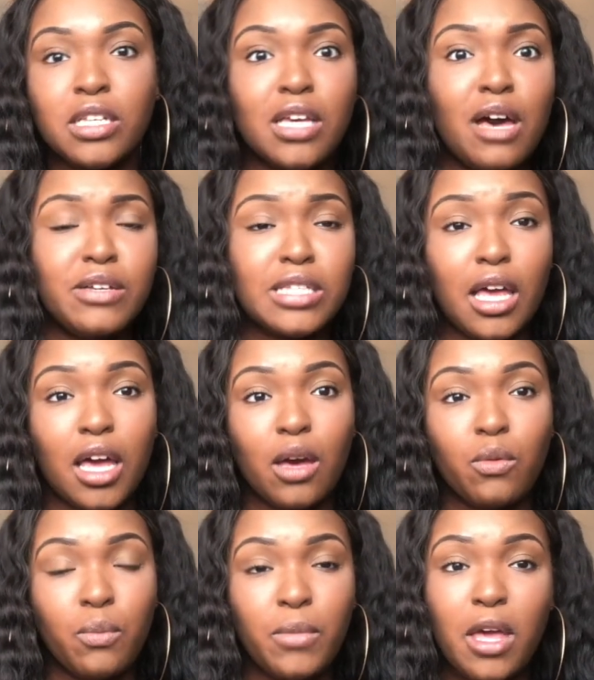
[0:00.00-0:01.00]
So I was like,
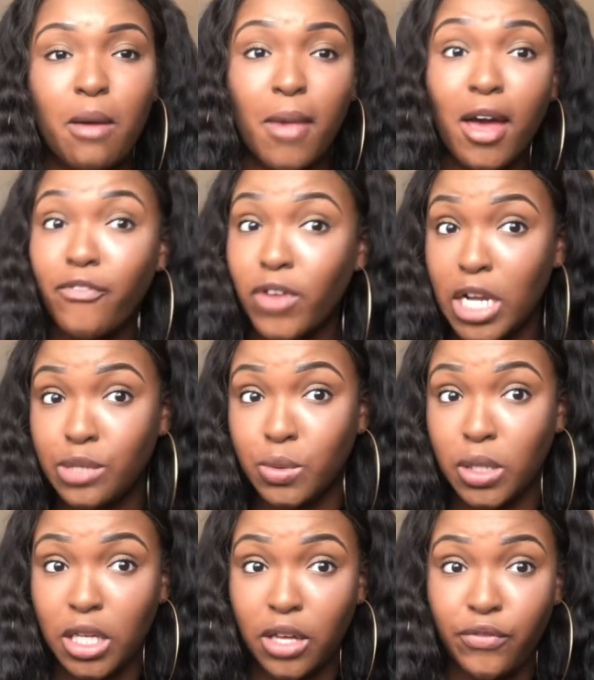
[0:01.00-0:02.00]
well, me and my friends were
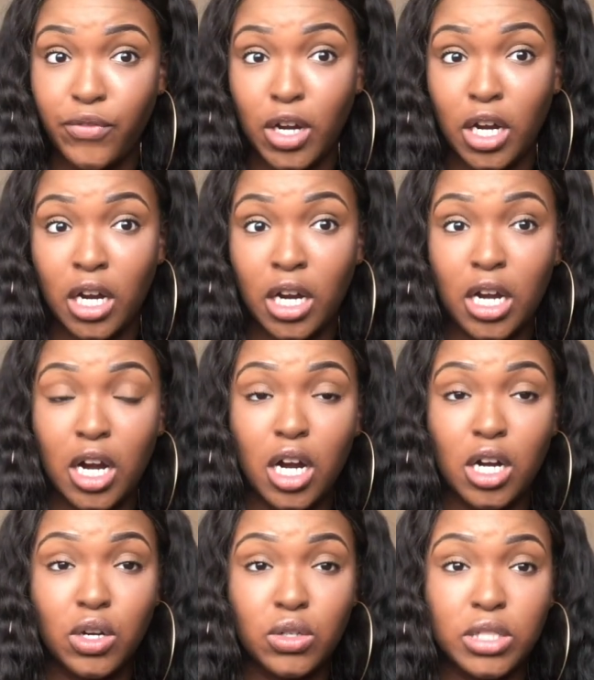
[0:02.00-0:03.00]
looking for our
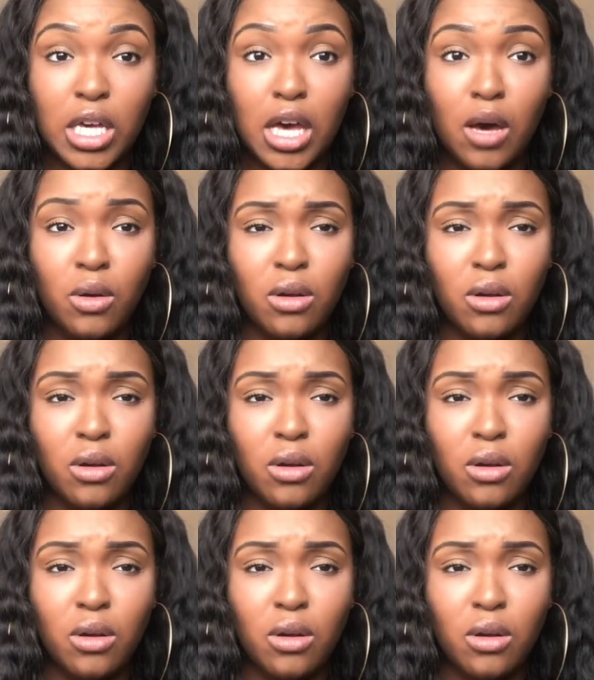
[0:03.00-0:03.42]
hotel.